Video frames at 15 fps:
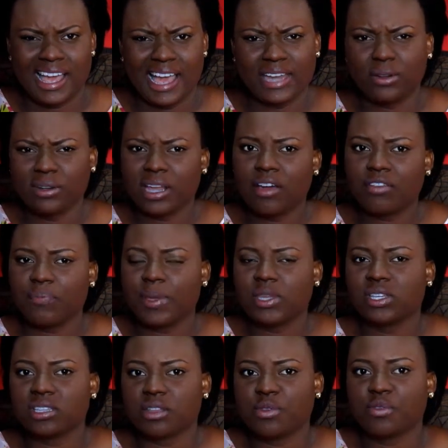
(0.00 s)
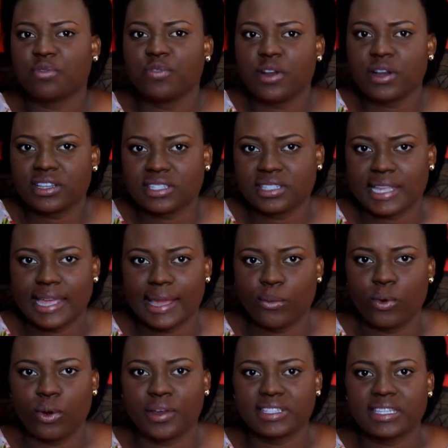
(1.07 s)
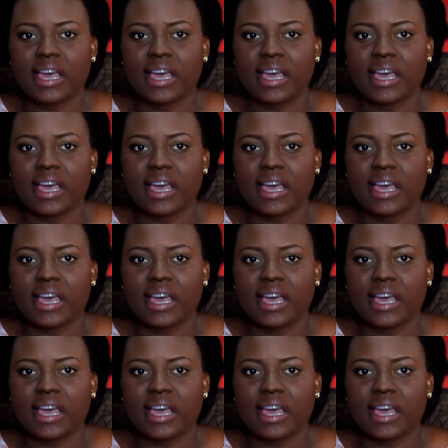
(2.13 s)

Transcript: I don't have pictures of the first day I wore it.